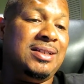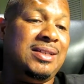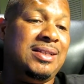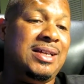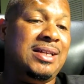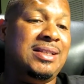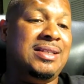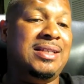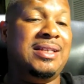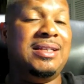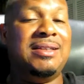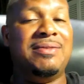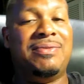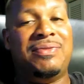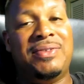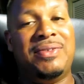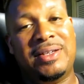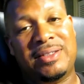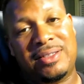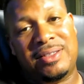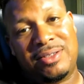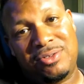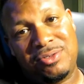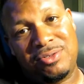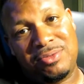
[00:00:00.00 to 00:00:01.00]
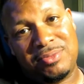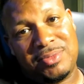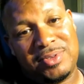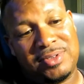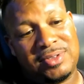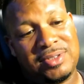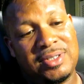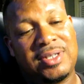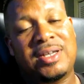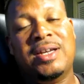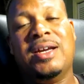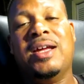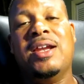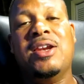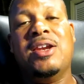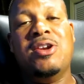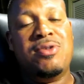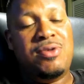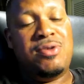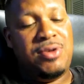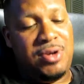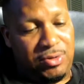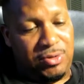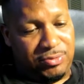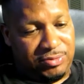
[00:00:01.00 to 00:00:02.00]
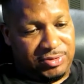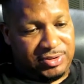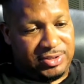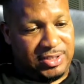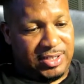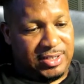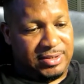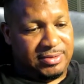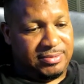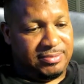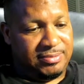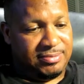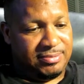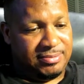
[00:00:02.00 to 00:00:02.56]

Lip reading: that then affected humans. No, son.